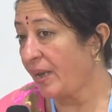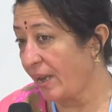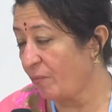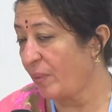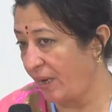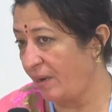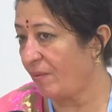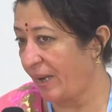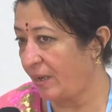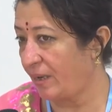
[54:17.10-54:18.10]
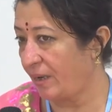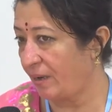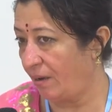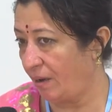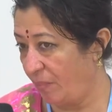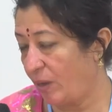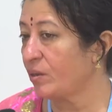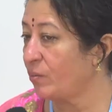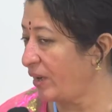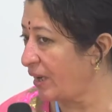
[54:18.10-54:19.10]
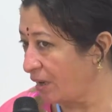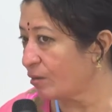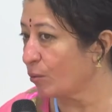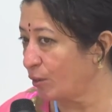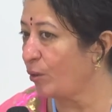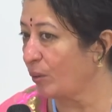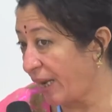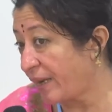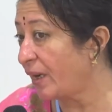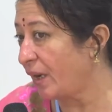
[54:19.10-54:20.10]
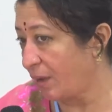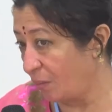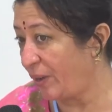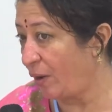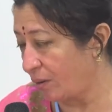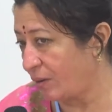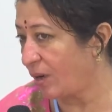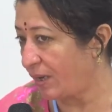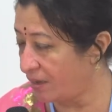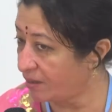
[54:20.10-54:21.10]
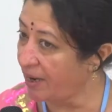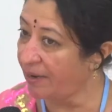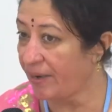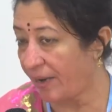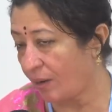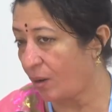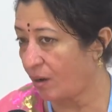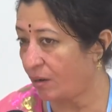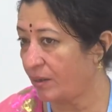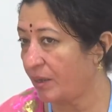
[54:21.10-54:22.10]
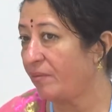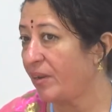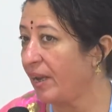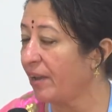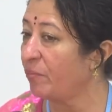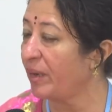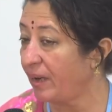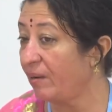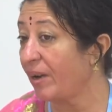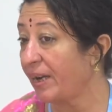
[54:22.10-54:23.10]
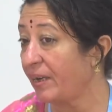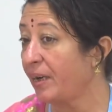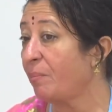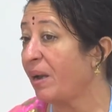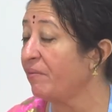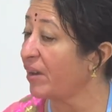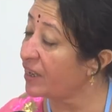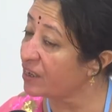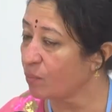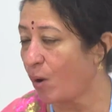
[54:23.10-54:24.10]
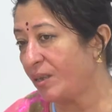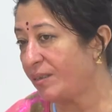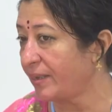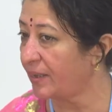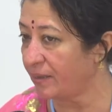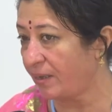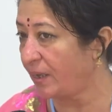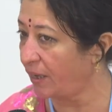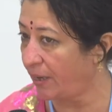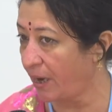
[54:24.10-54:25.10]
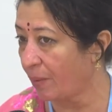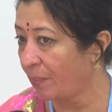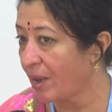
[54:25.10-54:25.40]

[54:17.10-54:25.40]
have been invited, because we are socio-technical, we also understand technology. We have been invited by very small cities in India.